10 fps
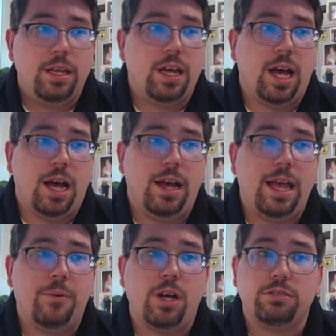Uh,
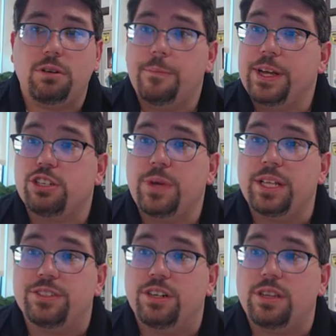and we're also going to make sure we
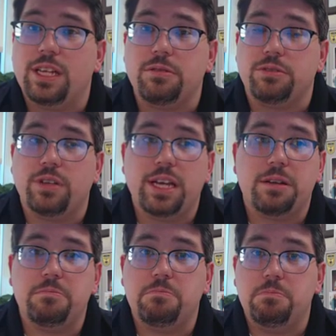consider things
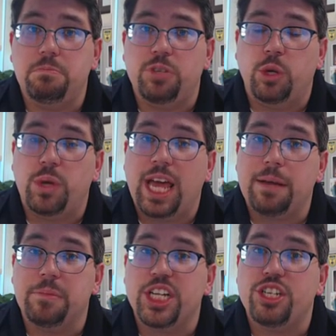like, do we
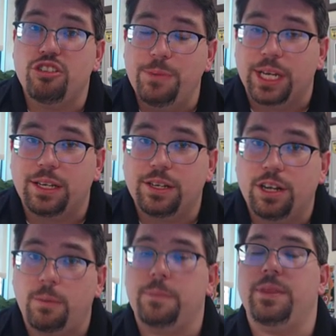hang blood tubing?
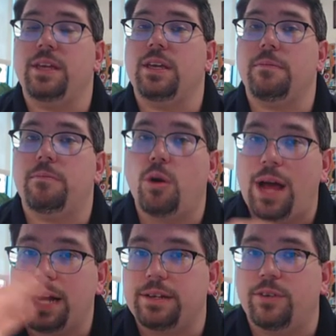Are we thinking
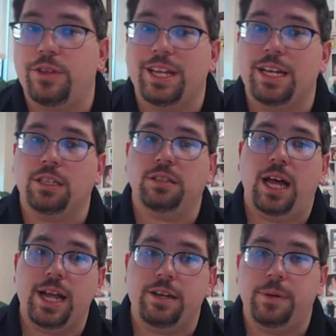proactive or thinking down the
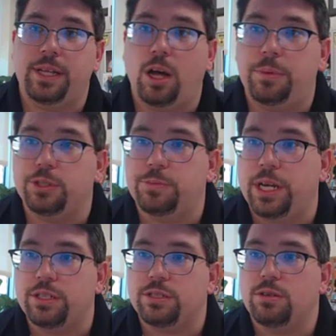line to be able to help those
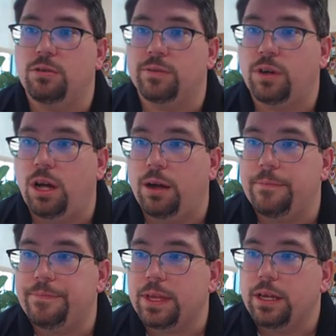patients overall?
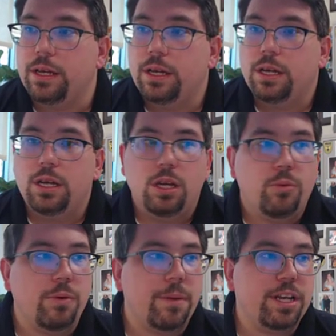
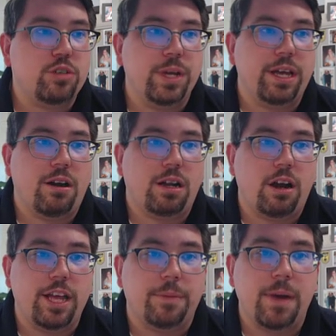We want to make sure we get our
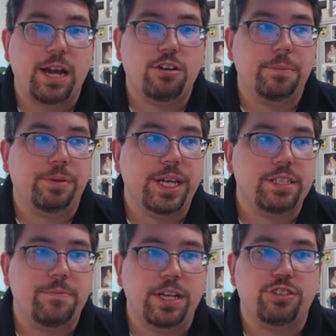cardiac monitor in
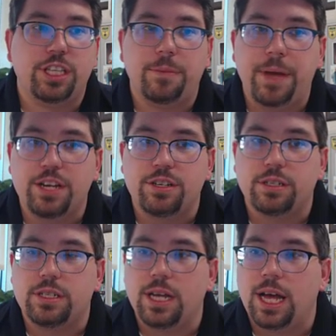place, make sure that the
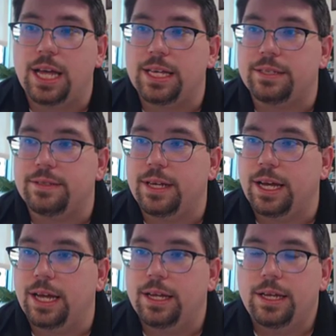patient uh, is
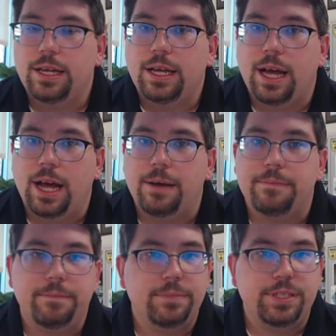uh, uh
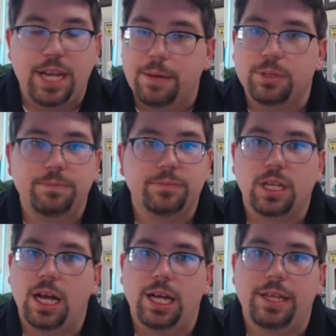stable,
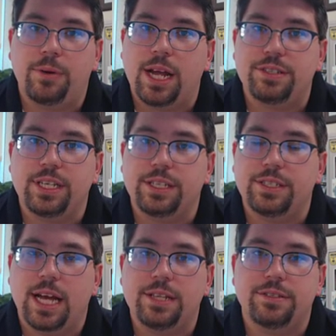uh, that we're not seeing
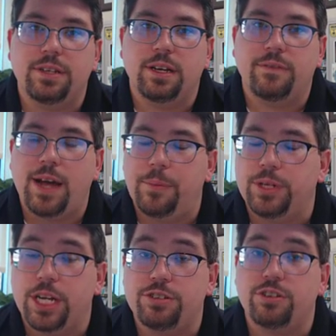signs of
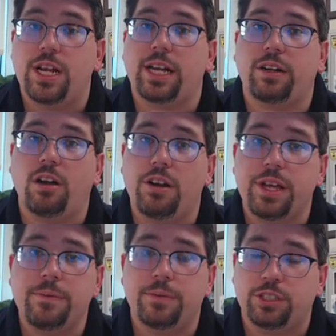hypotension or
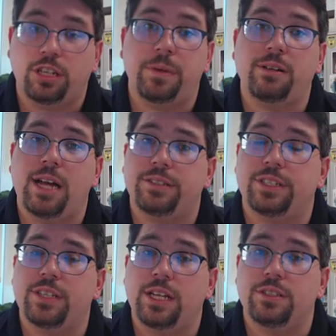tachycardia. Those are going to be
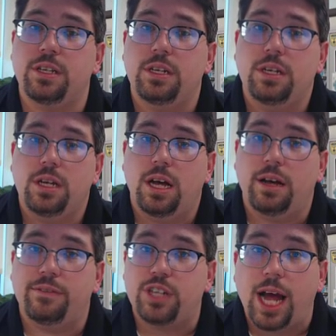classic signs
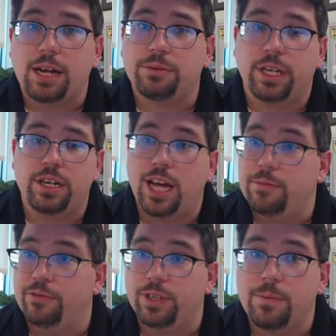of shock related to
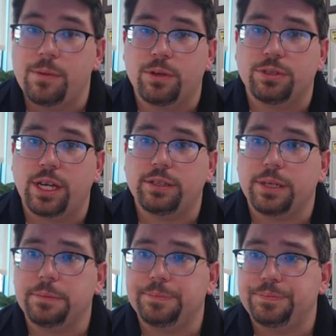hypovolemia most
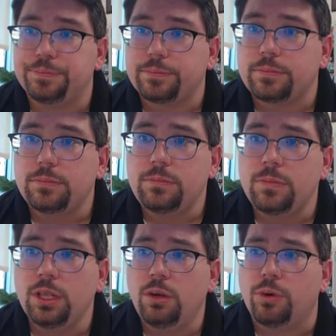likely.
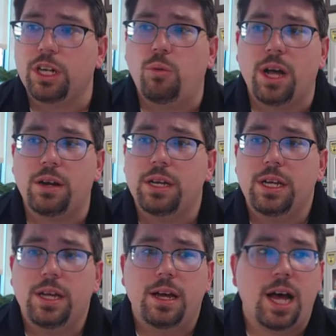We're going to want to
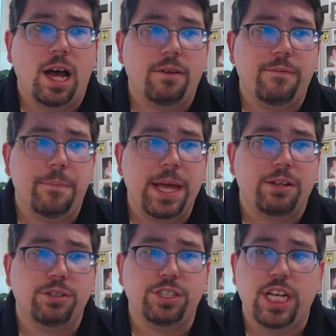uh, pay
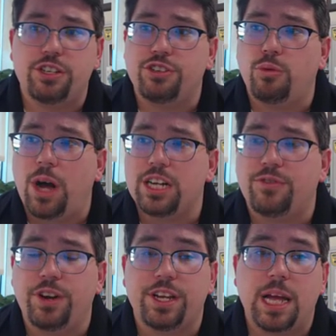close attention to watch
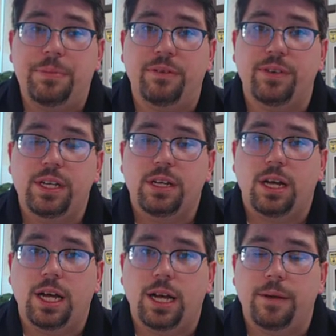for any type of
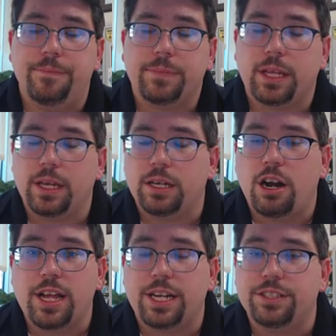um,
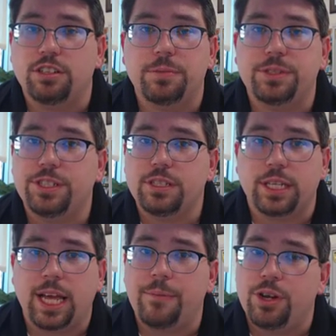cardiac disturbances.
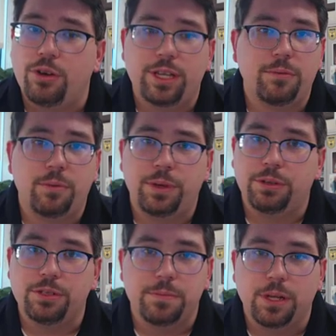Again, we know that when we
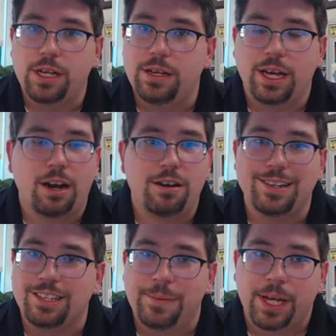lose blood, the heart
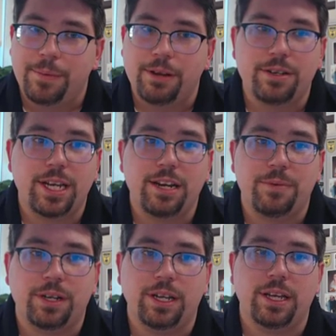is going to become irritated.
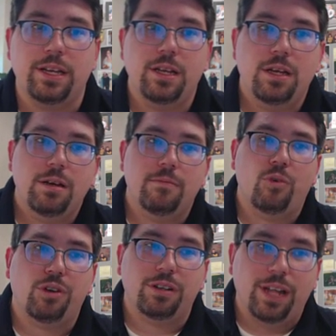We're going to get
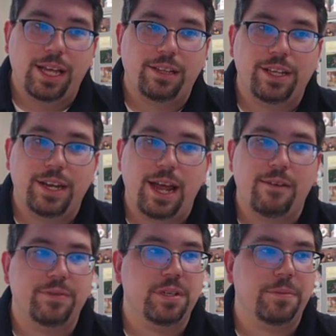more likely to
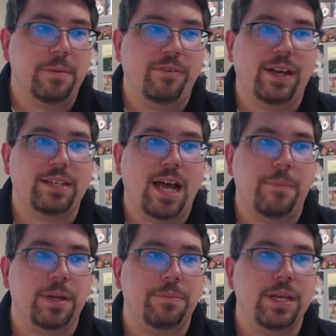have some type of
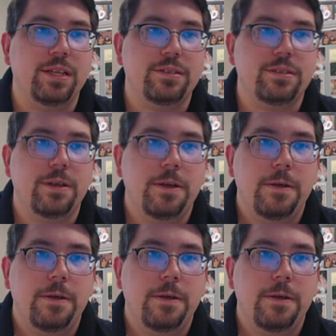ectopic beats.